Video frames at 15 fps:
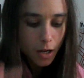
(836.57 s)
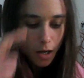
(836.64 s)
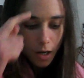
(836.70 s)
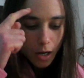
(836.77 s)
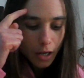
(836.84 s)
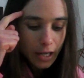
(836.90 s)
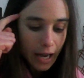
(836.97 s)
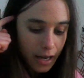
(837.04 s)

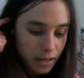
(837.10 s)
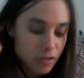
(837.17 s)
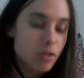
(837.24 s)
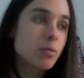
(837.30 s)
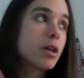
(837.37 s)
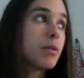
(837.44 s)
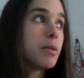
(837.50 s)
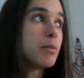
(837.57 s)
Okay, so
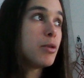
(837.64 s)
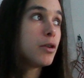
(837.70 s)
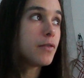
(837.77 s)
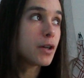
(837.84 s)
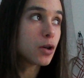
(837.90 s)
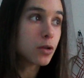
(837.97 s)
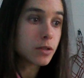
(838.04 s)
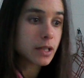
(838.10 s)
I'm going to be
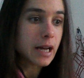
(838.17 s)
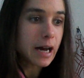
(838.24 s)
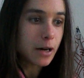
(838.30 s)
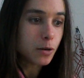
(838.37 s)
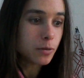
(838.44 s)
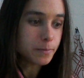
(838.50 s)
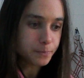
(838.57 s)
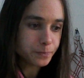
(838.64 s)
moving on
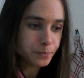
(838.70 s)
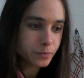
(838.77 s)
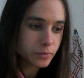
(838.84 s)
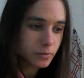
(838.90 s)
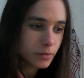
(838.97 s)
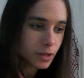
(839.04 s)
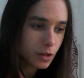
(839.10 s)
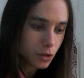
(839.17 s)
now
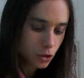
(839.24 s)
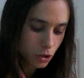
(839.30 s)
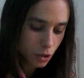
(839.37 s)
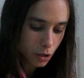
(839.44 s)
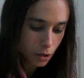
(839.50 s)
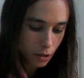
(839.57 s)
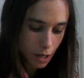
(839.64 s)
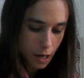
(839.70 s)
to
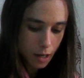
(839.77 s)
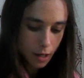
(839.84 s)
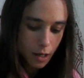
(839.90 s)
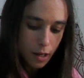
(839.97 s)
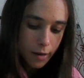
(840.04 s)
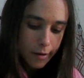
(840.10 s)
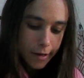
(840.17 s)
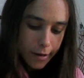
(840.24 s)

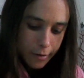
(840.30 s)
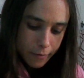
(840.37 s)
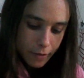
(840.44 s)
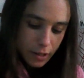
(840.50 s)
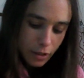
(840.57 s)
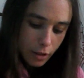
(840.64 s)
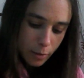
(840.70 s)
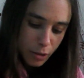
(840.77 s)

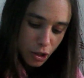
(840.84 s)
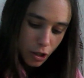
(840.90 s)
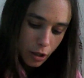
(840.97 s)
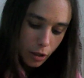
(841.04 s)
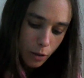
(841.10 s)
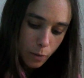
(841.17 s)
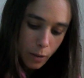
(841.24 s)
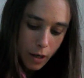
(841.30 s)
video number
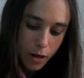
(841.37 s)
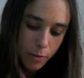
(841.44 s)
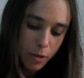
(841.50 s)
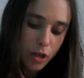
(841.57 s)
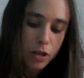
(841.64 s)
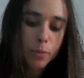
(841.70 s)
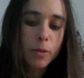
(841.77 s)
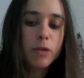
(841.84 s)
two, where I'm
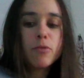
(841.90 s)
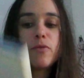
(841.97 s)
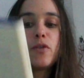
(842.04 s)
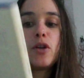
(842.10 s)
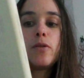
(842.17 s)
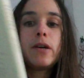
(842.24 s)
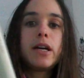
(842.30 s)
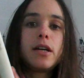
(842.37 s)
going to be
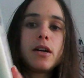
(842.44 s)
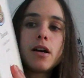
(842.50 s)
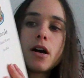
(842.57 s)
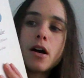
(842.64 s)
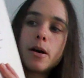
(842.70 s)
reviewing